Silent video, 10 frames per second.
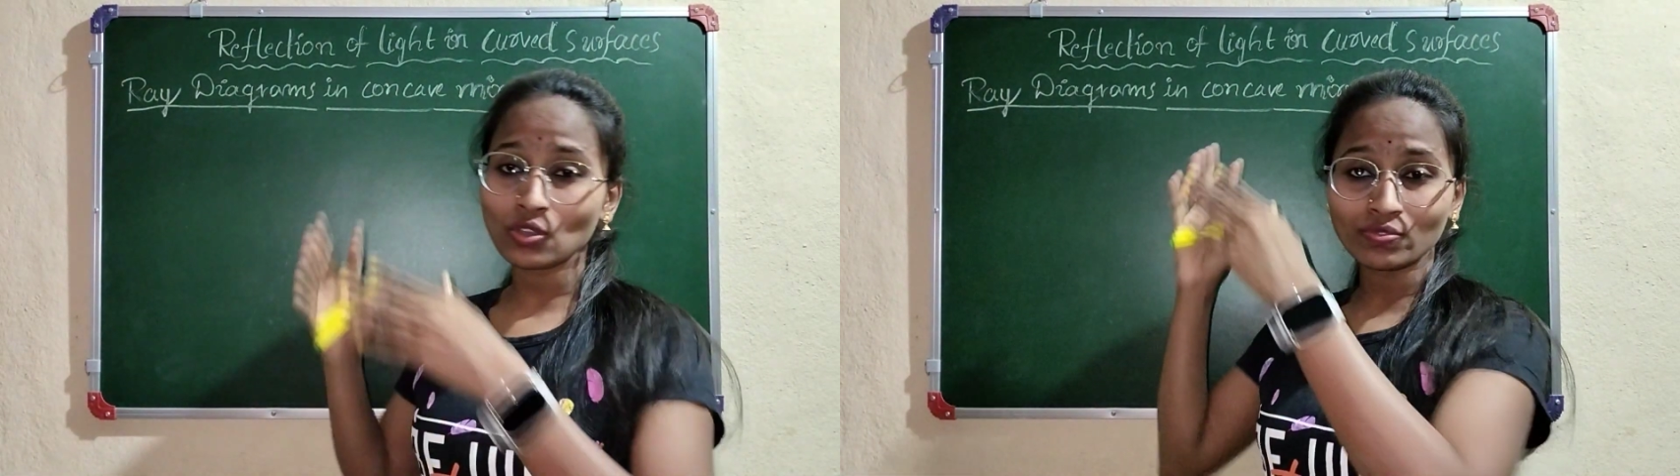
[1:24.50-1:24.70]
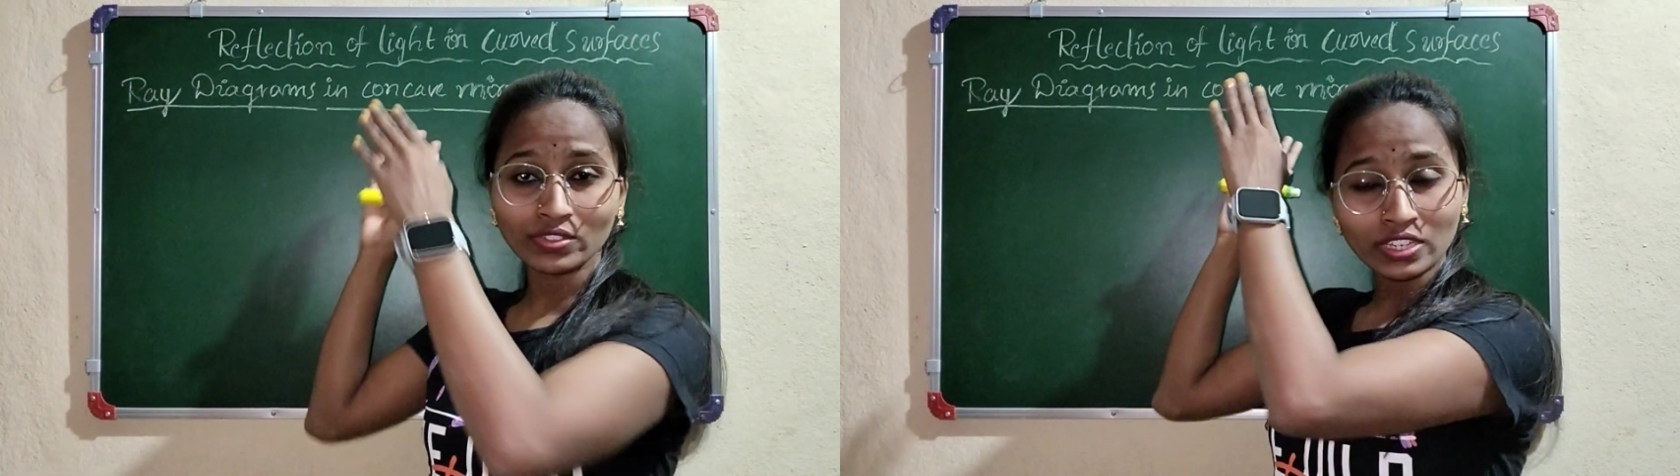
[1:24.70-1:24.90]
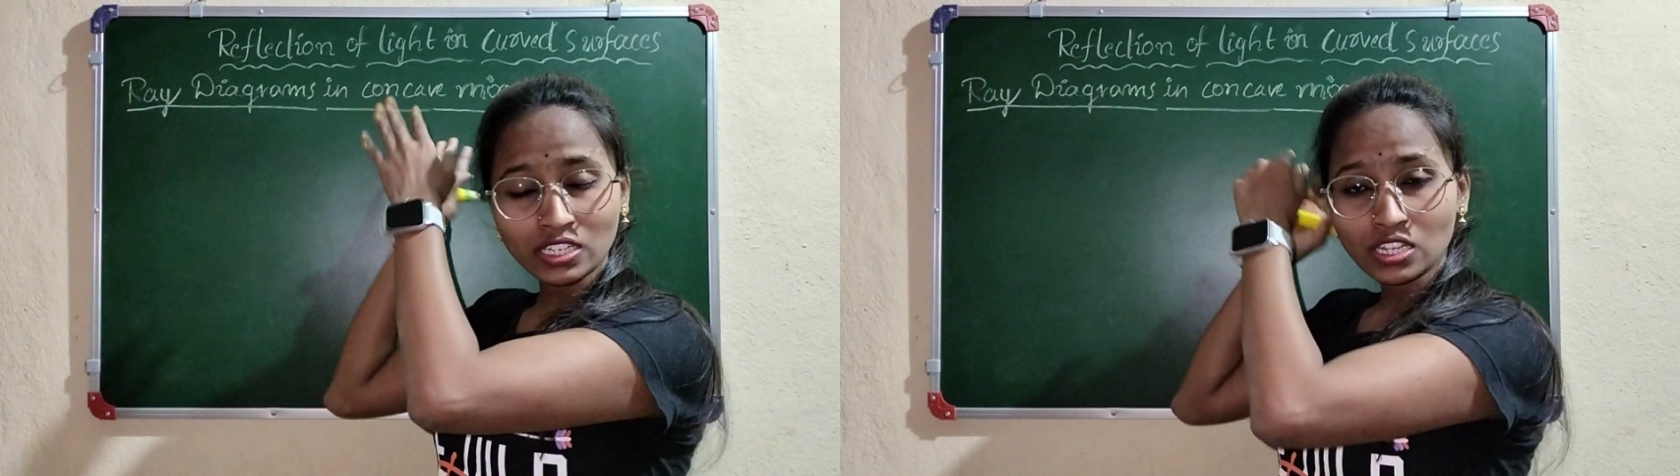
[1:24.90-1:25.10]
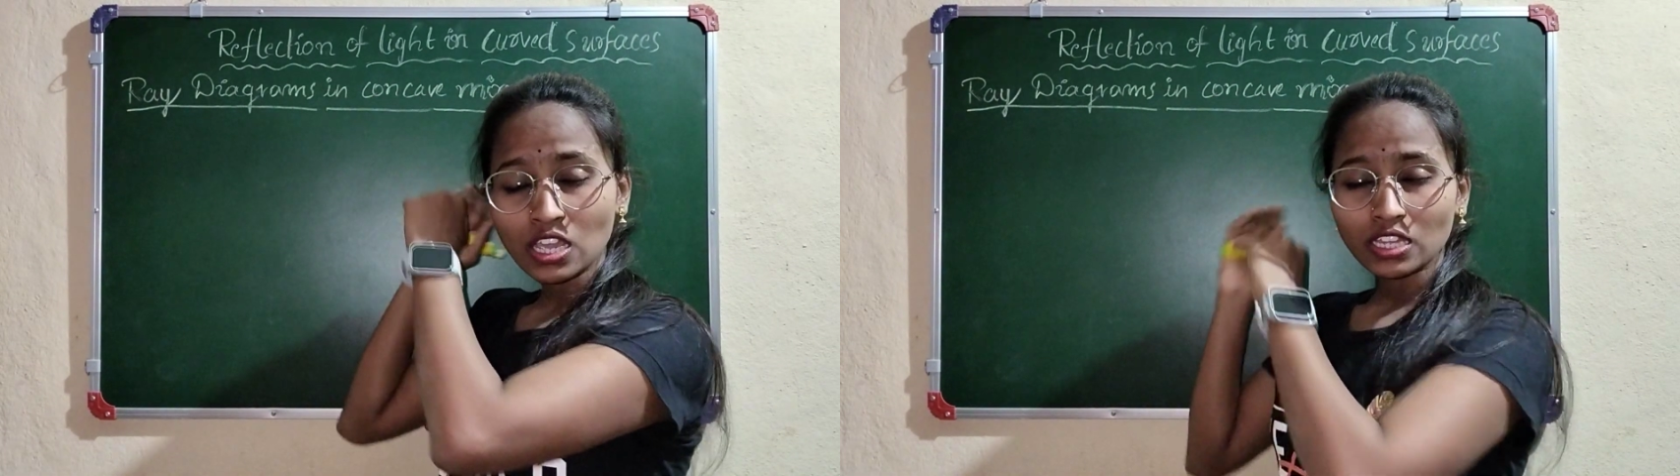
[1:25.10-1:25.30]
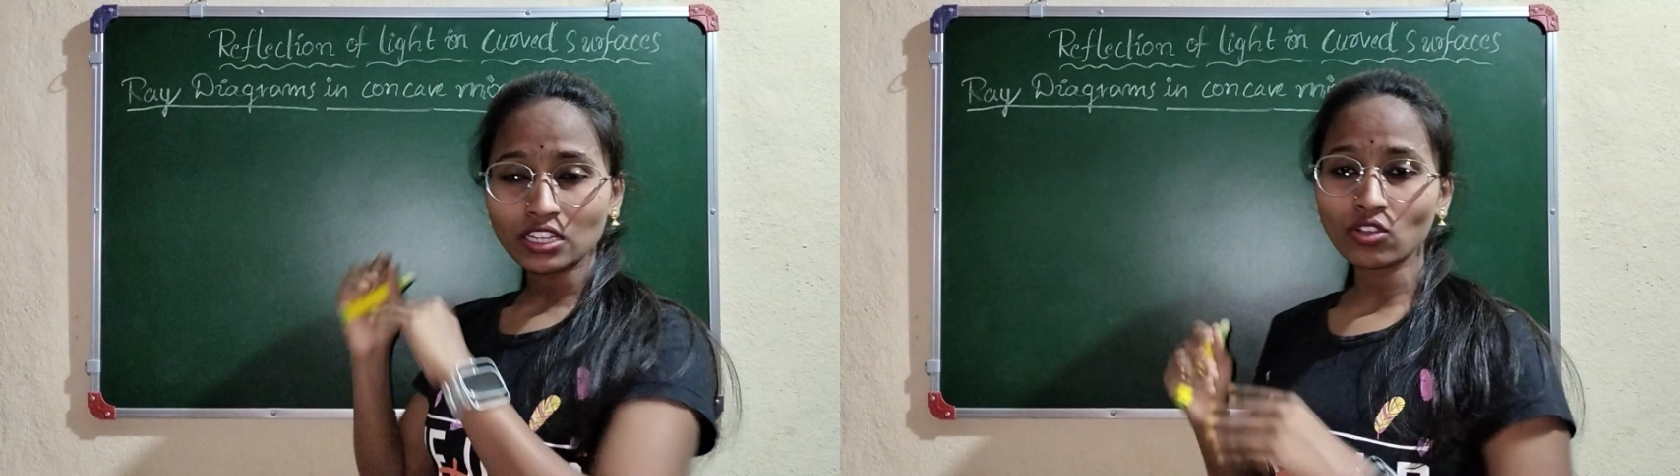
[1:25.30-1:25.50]
of it,
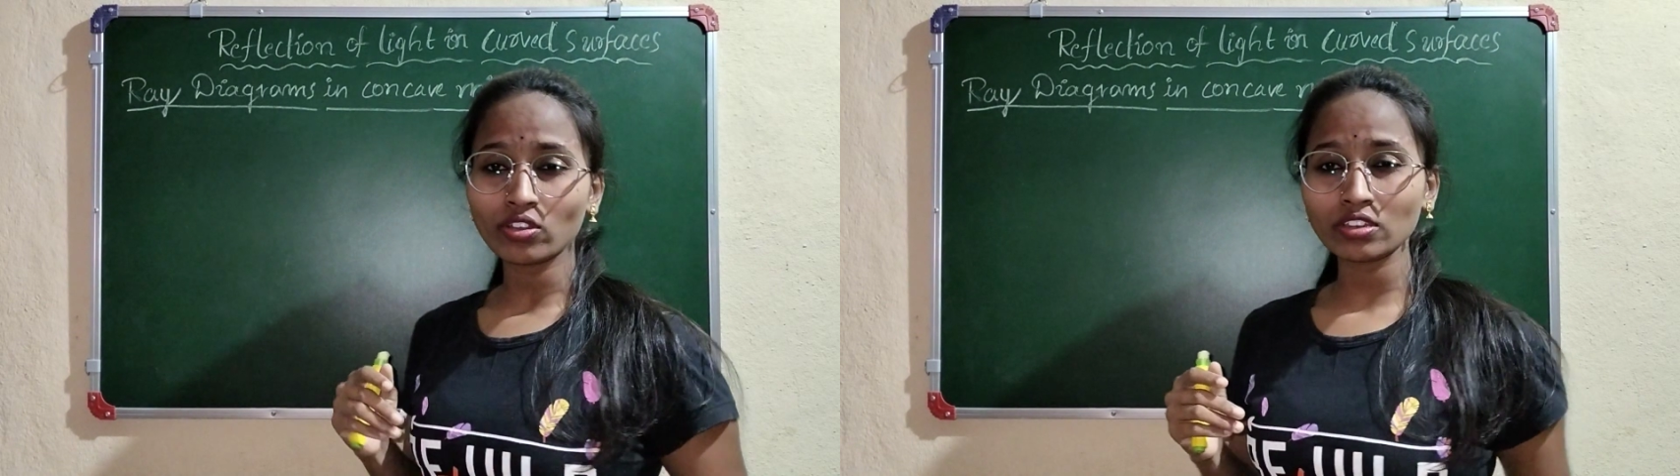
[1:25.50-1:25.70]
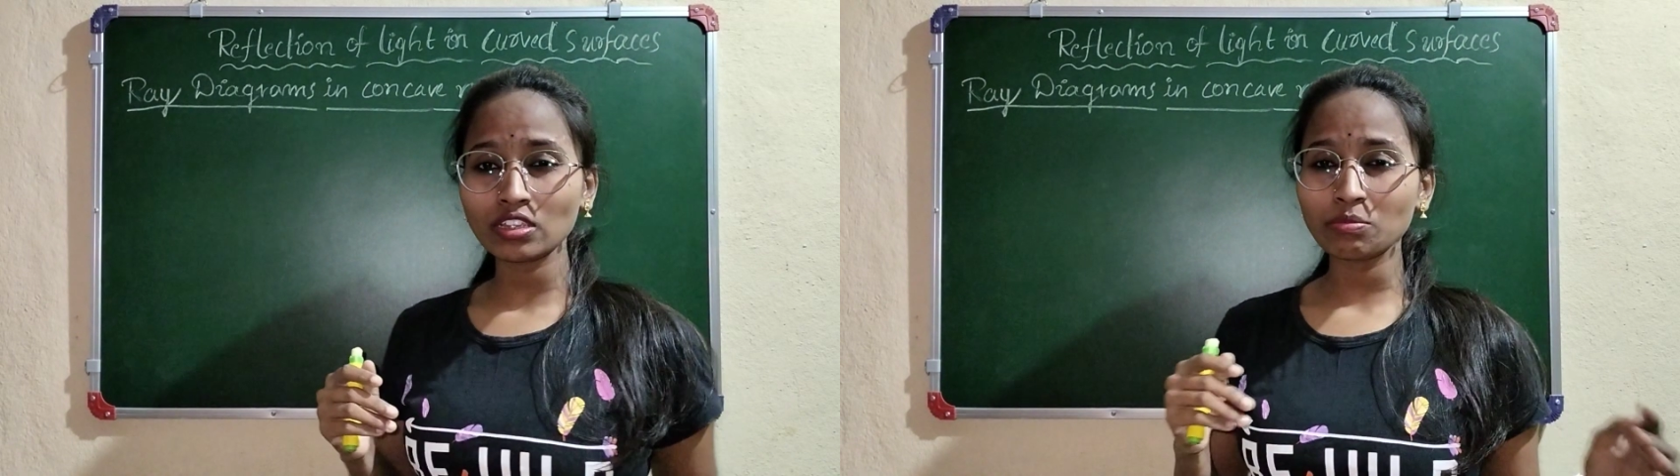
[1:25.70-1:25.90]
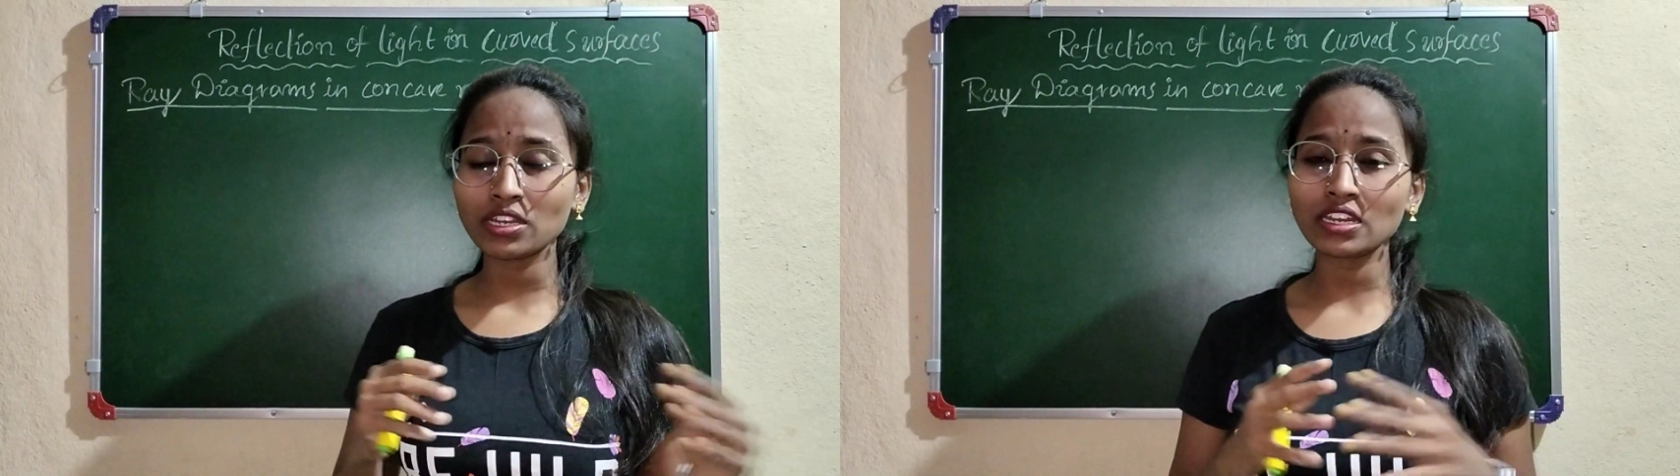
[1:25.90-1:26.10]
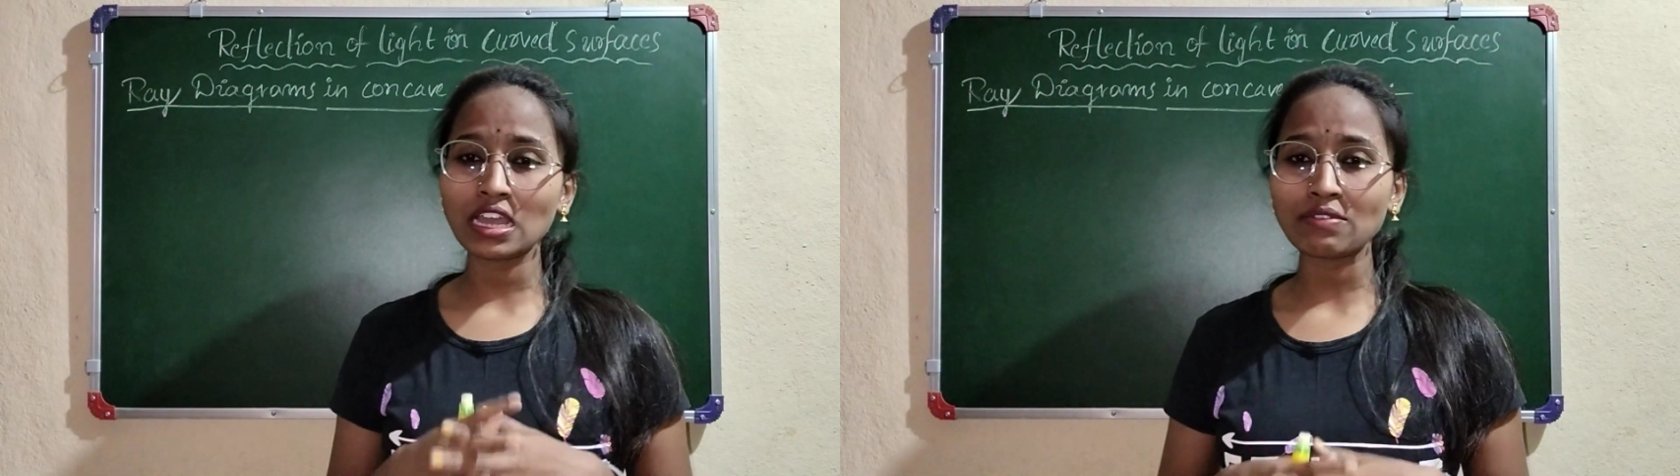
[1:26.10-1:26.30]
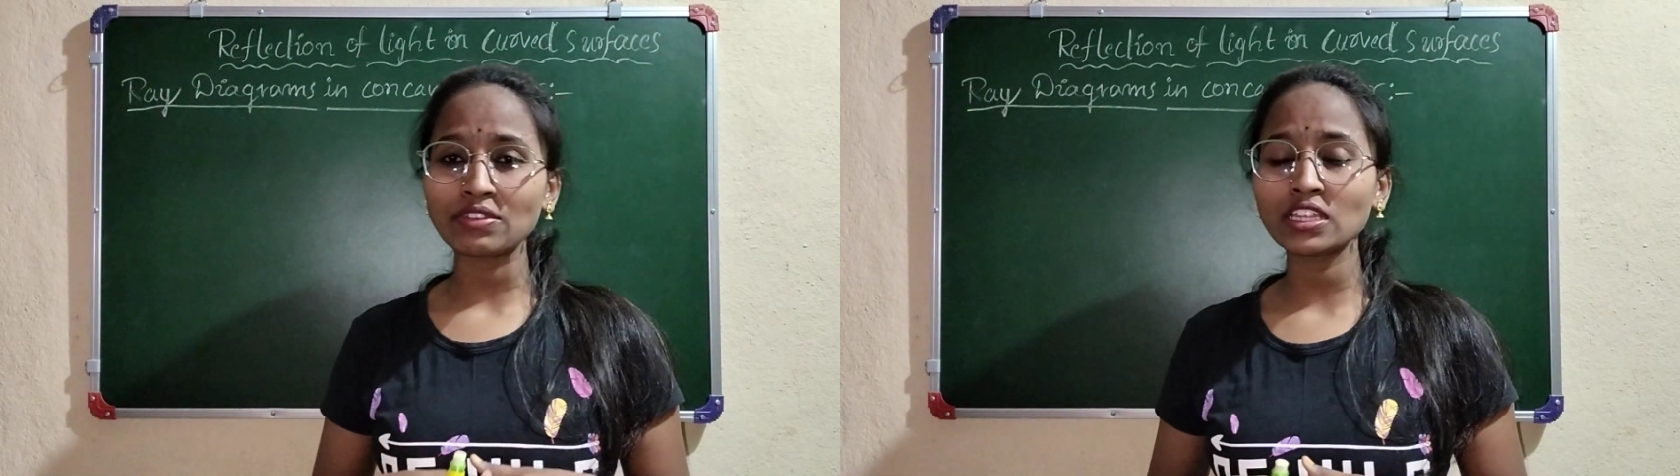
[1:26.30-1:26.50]
the concave mirror
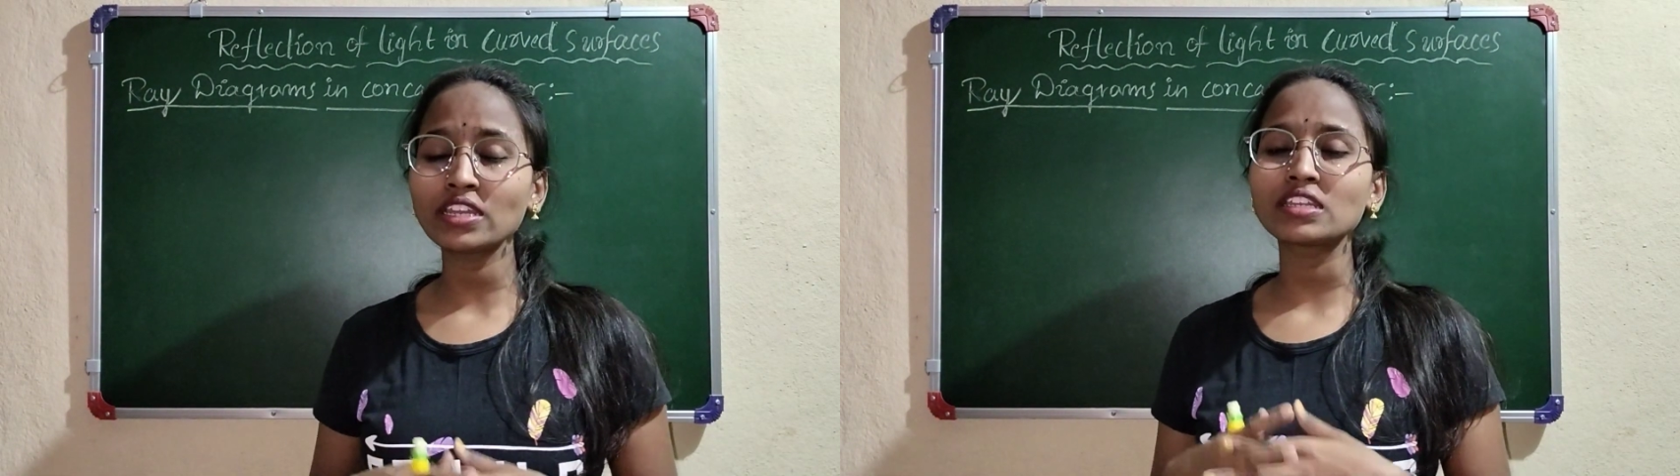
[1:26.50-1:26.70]
having that,